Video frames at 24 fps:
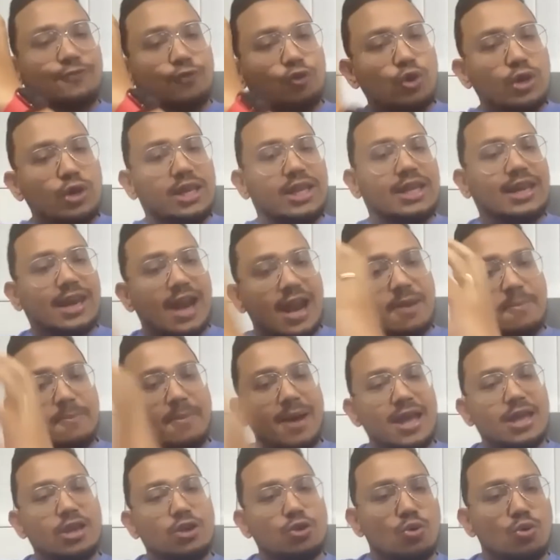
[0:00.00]
fully run
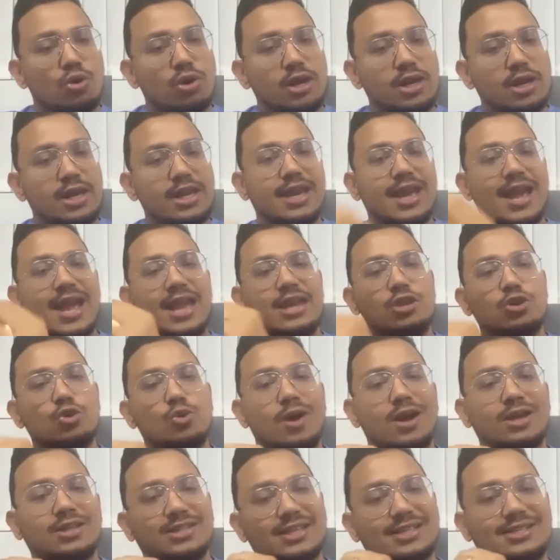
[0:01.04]
by you only, and you
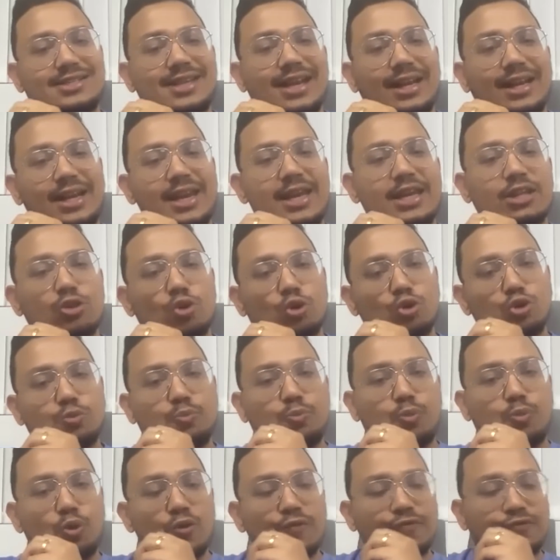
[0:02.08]
are just settling those
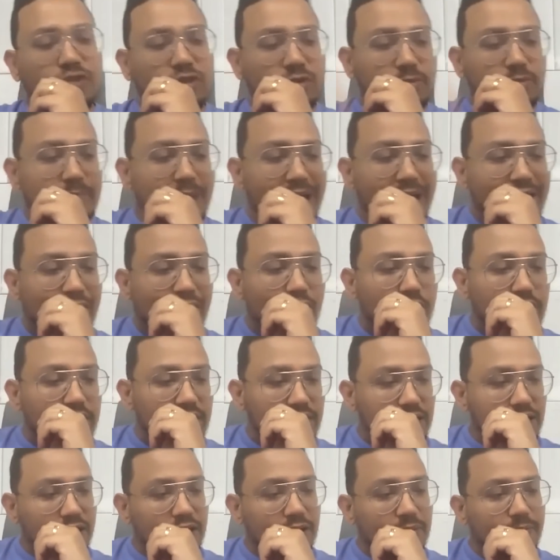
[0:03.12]
proofs back on
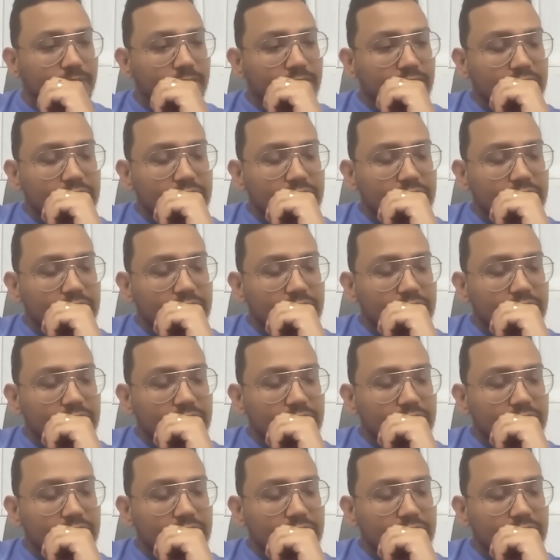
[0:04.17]
Ethereum.